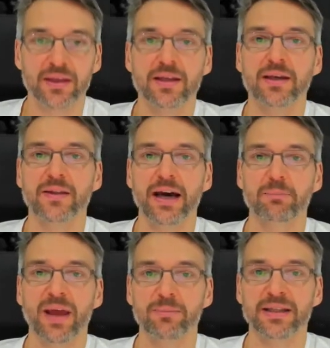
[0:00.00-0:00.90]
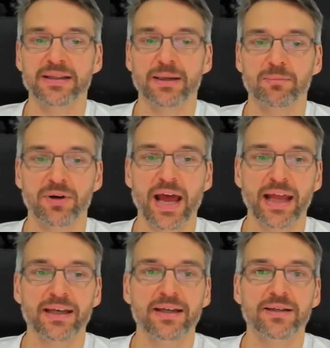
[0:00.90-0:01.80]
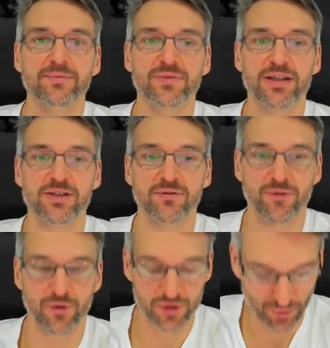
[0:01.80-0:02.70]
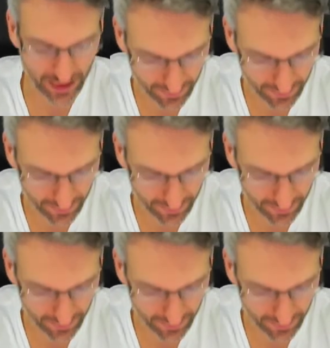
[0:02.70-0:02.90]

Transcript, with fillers: that payment number N, that's the first one.